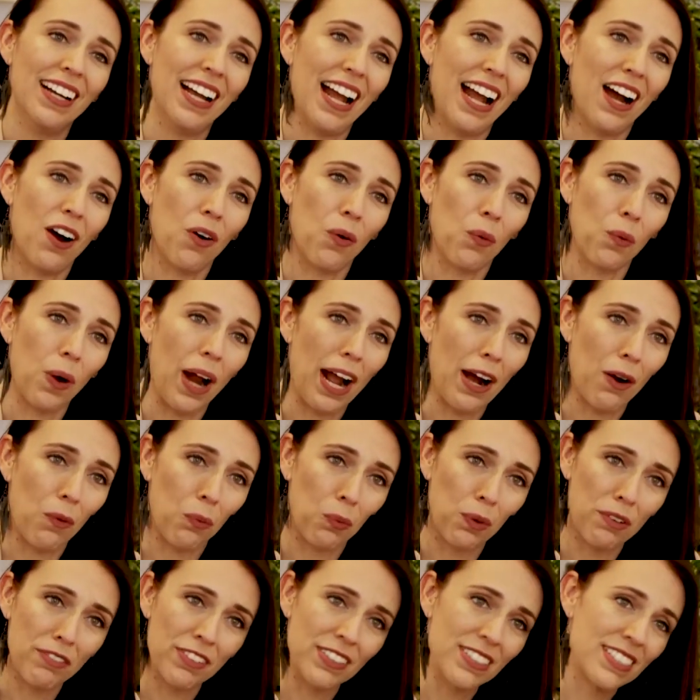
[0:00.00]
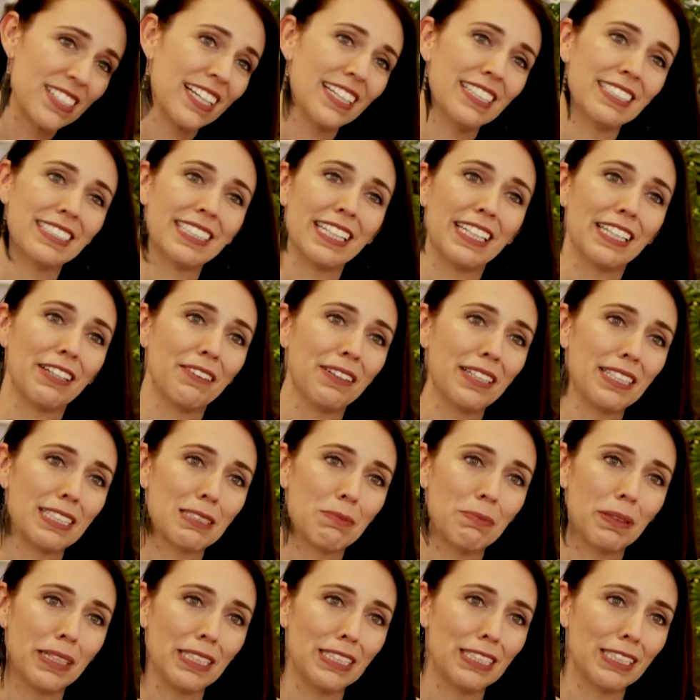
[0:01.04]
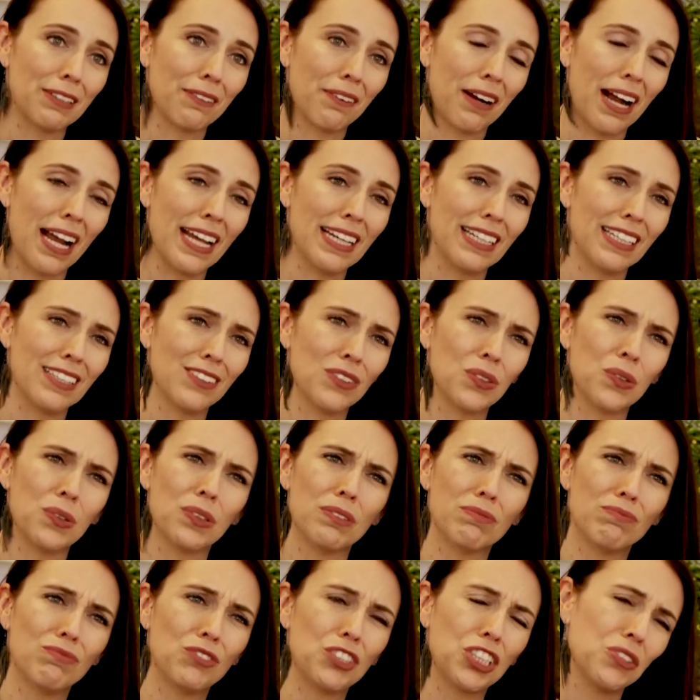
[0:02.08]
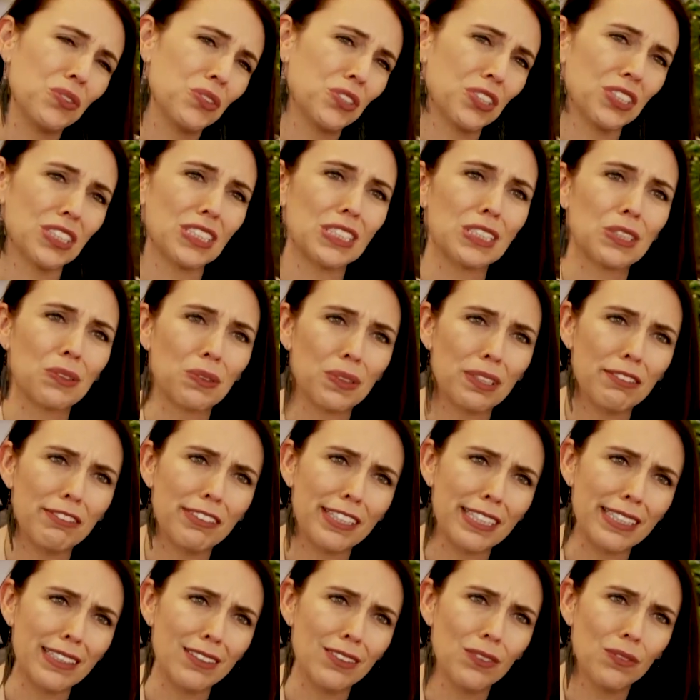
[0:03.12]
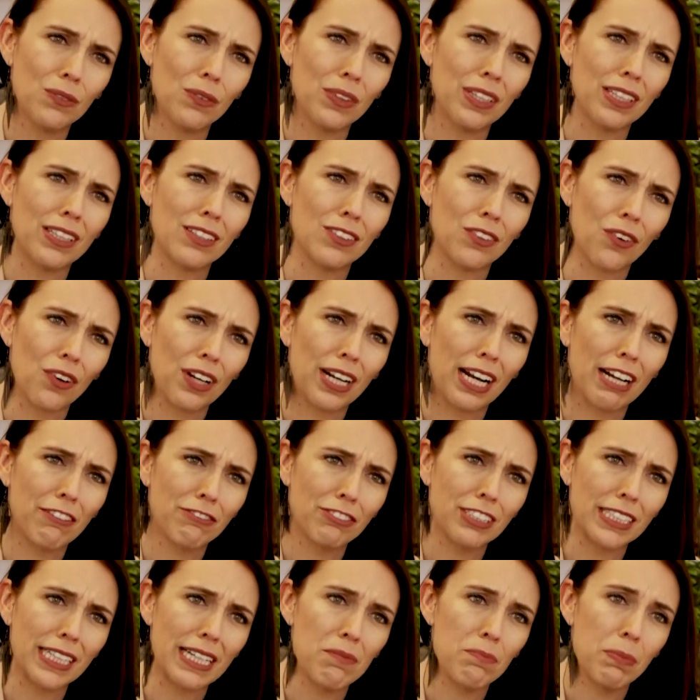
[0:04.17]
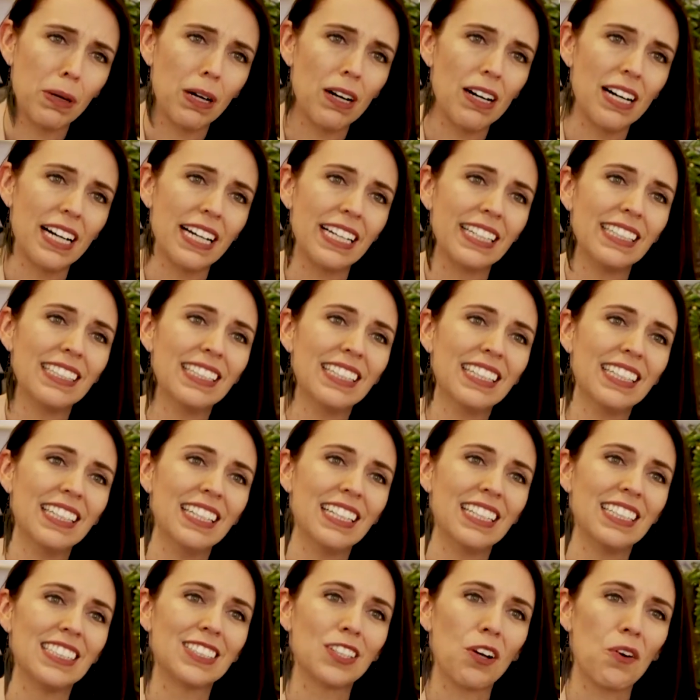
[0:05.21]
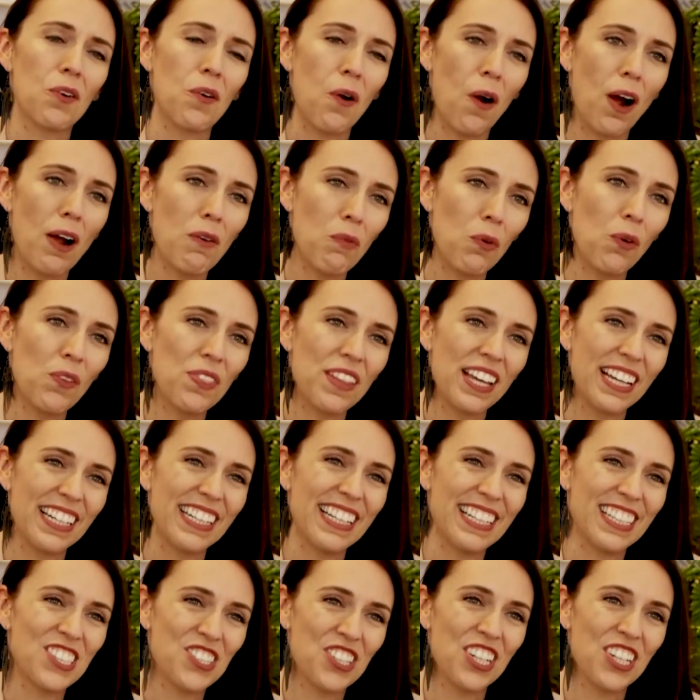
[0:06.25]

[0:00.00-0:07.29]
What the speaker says: our rivers continuing to be degraded, or children still living with not enough to get by. So I want that next